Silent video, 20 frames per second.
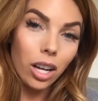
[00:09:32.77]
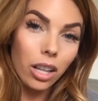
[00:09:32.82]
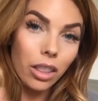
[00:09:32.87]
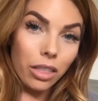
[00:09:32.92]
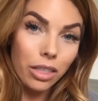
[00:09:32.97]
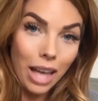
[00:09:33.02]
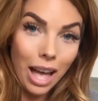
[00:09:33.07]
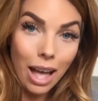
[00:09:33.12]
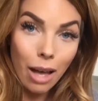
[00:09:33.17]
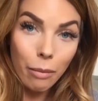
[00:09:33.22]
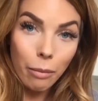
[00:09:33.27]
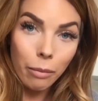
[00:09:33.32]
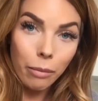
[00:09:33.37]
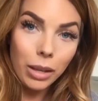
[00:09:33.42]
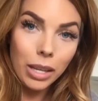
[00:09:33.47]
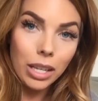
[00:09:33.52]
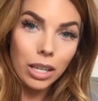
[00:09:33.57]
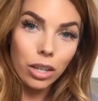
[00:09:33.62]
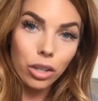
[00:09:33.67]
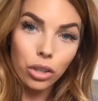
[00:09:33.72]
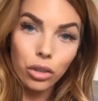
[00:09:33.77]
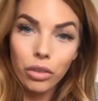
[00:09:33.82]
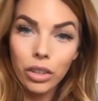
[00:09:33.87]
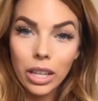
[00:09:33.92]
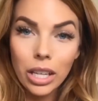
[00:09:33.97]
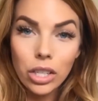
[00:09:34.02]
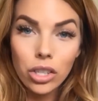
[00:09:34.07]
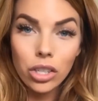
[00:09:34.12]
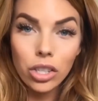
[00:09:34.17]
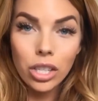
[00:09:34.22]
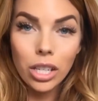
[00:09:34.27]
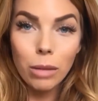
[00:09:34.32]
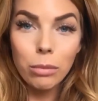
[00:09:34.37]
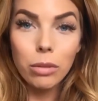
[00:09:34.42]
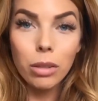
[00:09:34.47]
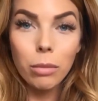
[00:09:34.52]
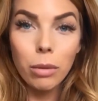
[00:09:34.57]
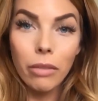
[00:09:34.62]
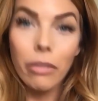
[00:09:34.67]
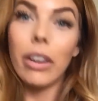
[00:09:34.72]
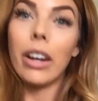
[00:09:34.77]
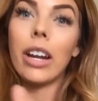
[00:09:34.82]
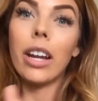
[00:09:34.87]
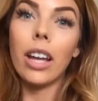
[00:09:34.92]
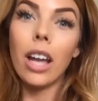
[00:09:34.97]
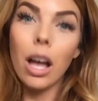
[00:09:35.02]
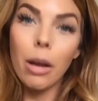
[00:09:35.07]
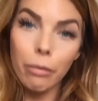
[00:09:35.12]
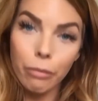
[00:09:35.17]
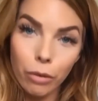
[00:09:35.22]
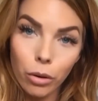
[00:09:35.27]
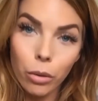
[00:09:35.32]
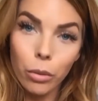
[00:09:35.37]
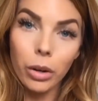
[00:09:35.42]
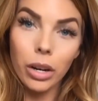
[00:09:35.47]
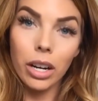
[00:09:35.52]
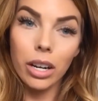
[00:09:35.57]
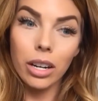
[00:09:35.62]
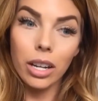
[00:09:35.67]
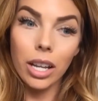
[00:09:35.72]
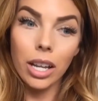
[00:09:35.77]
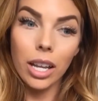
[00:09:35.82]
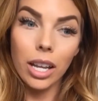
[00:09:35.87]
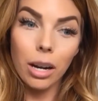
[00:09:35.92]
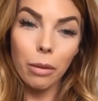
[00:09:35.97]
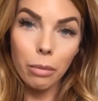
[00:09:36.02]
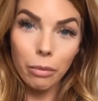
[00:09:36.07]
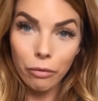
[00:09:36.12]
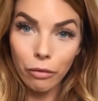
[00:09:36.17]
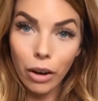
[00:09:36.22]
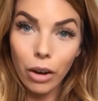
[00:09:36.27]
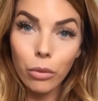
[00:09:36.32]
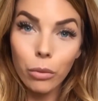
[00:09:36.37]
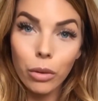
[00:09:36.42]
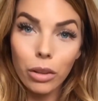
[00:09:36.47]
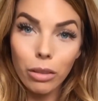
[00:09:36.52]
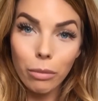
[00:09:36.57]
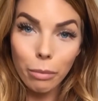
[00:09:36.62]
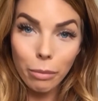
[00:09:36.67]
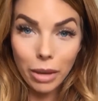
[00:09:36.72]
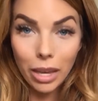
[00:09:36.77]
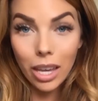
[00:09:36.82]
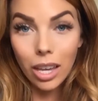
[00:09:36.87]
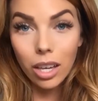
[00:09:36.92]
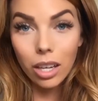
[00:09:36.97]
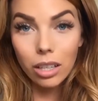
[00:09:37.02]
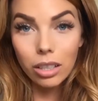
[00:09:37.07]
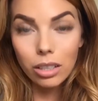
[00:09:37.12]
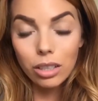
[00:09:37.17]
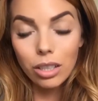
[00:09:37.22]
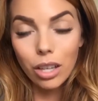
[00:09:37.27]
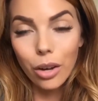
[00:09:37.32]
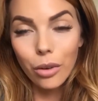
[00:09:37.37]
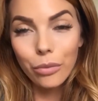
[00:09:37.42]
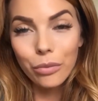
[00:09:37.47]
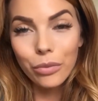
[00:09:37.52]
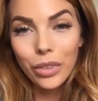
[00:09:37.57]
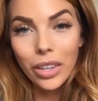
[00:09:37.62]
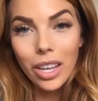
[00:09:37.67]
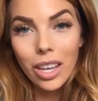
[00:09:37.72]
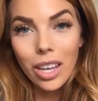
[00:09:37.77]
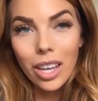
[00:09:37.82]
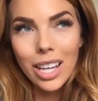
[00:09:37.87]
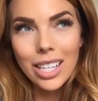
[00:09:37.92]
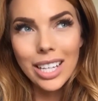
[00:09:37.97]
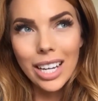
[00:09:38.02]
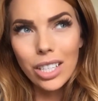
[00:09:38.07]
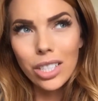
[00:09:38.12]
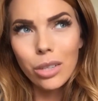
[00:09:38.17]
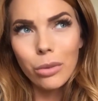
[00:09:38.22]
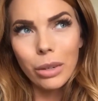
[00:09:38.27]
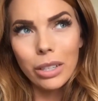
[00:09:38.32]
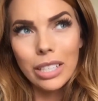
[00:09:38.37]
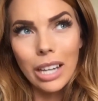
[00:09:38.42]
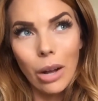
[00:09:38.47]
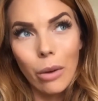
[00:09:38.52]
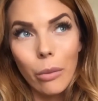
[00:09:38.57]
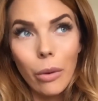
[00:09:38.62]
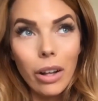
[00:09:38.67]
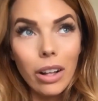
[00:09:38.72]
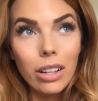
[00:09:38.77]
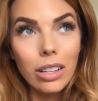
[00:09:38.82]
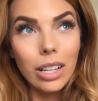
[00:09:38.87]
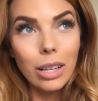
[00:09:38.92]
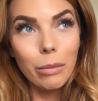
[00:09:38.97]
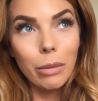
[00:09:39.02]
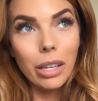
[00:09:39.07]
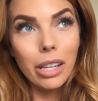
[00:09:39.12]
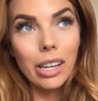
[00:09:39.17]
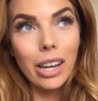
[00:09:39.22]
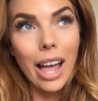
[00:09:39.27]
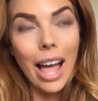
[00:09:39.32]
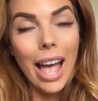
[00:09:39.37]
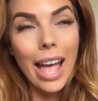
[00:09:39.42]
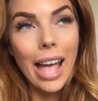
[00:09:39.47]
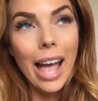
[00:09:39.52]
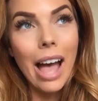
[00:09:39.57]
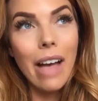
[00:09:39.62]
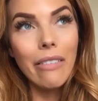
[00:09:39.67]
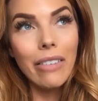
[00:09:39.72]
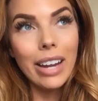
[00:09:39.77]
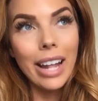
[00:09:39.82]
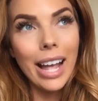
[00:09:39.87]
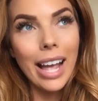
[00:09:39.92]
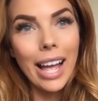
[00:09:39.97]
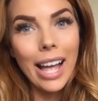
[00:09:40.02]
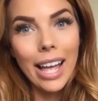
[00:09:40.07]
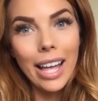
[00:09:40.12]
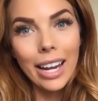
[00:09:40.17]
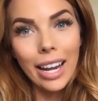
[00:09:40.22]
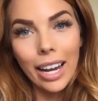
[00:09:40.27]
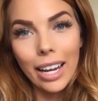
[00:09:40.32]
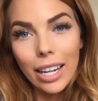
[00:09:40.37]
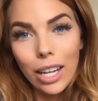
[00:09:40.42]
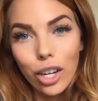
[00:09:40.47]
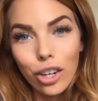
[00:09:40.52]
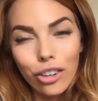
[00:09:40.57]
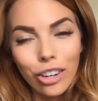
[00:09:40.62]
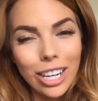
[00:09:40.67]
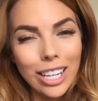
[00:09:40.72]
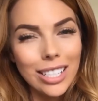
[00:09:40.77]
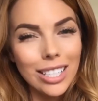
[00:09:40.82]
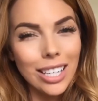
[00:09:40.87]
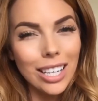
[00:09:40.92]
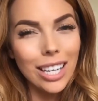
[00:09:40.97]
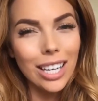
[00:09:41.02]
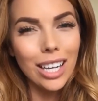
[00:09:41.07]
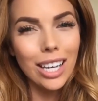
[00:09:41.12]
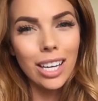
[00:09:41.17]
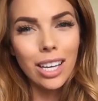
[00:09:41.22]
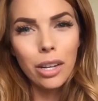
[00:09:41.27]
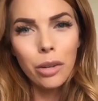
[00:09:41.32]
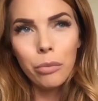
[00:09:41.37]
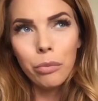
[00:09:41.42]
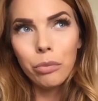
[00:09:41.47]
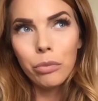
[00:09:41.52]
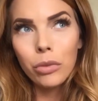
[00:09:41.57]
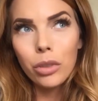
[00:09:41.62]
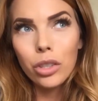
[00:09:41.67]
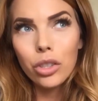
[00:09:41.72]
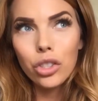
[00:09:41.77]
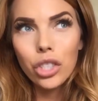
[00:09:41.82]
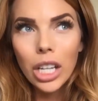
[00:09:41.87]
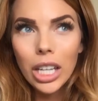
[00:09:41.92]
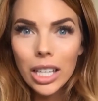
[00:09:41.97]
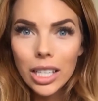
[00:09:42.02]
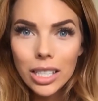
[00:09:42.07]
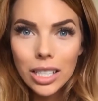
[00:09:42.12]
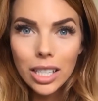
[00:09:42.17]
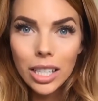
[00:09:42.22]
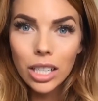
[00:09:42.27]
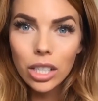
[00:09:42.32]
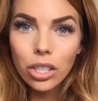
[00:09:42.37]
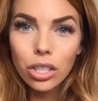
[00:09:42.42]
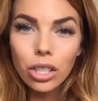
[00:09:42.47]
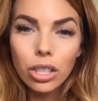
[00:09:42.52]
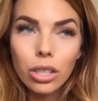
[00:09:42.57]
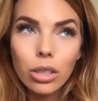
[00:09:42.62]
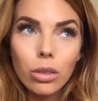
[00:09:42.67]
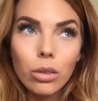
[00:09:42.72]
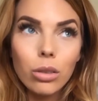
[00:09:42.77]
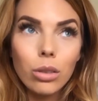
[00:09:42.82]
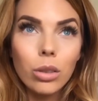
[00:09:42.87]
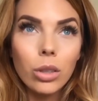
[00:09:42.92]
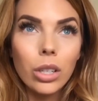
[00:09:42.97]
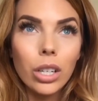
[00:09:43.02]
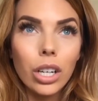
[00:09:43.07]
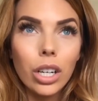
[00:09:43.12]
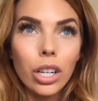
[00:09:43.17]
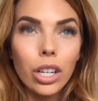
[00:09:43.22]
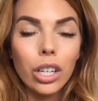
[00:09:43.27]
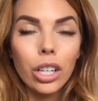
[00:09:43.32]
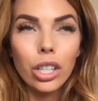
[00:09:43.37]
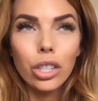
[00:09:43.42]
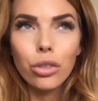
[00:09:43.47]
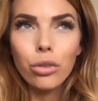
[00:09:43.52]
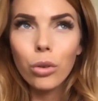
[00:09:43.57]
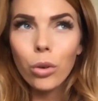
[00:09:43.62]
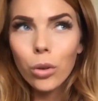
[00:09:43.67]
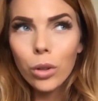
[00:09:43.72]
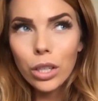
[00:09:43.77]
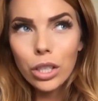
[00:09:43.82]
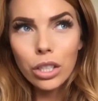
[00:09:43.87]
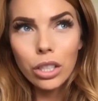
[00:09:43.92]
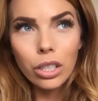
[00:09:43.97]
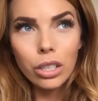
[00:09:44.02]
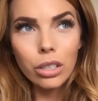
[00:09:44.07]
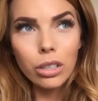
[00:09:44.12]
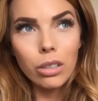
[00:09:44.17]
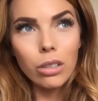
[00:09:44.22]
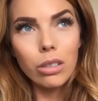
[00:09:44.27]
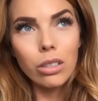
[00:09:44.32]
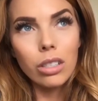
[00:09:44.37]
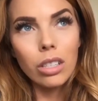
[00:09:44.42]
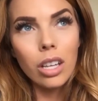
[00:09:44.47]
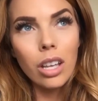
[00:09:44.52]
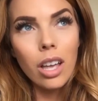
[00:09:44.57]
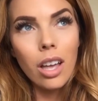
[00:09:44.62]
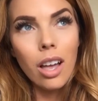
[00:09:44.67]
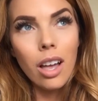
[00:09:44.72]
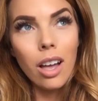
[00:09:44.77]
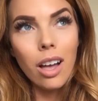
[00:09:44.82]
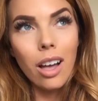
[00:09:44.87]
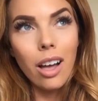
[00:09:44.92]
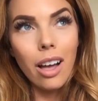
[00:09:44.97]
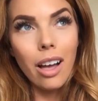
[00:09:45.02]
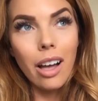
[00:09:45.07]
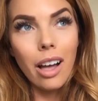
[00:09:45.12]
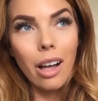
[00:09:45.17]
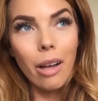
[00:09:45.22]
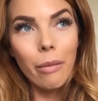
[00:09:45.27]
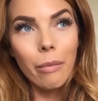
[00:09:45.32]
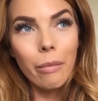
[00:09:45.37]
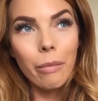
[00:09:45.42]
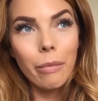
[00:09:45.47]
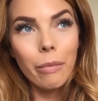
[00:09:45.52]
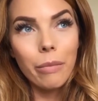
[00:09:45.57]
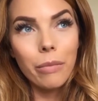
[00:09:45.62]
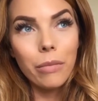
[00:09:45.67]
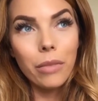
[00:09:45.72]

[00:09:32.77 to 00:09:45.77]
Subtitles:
them in a new relationship to be very forward and upfront with me. So it's actually worked out well. I mean, I haven't had any crazy jealousy issues or control issues. I'm